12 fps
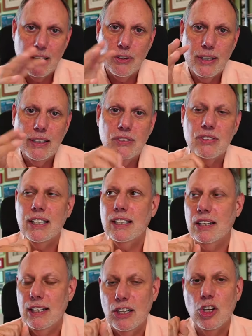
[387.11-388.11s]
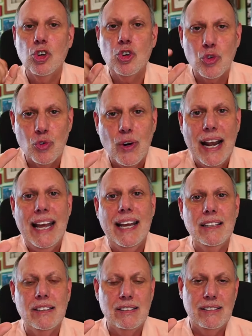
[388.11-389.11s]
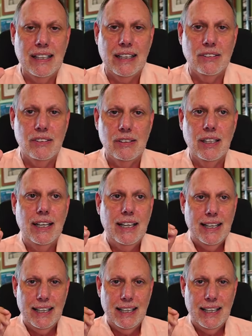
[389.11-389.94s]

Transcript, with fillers: there is in in a grand sense